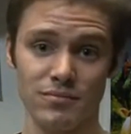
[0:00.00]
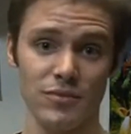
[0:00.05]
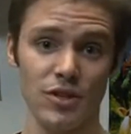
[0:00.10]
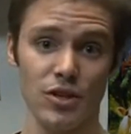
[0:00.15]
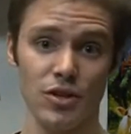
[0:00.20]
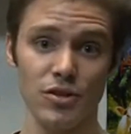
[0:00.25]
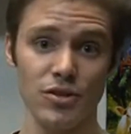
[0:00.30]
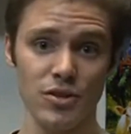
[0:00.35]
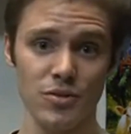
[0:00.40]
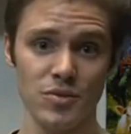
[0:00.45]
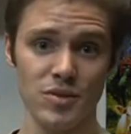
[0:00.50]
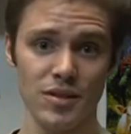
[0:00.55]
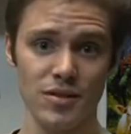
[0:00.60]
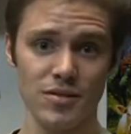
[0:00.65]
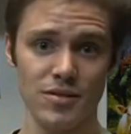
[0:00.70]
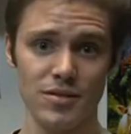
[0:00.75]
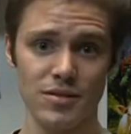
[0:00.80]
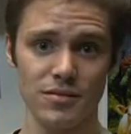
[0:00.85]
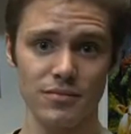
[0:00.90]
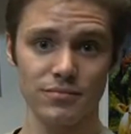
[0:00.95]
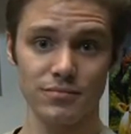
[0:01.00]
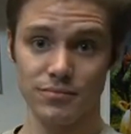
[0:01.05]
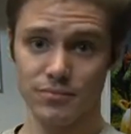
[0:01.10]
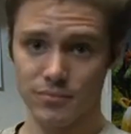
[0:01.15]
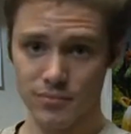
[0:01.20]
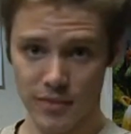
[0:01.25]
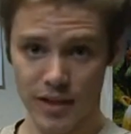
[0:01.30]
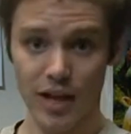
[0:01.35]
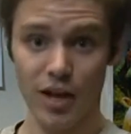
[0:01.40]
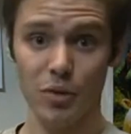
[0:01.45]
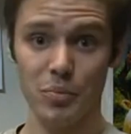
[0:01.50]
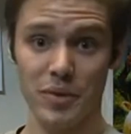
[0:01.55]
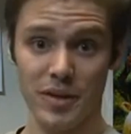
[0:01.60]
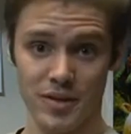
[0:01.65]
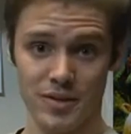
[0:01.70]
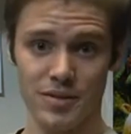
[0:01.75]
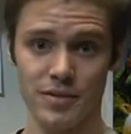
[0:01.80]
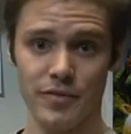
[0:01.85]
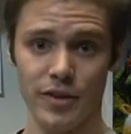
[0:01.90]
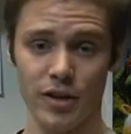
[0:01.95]
The good news is, help
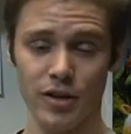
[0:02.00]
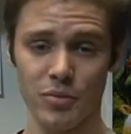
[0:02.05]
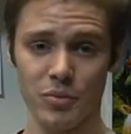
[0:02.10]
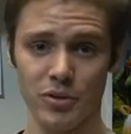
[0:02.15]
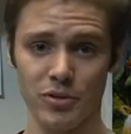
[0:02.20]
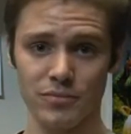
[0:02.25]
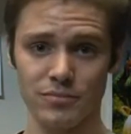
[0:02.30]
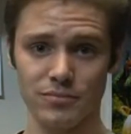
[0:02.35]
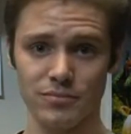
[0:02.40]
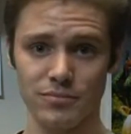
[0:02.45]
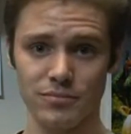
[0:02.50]
is available.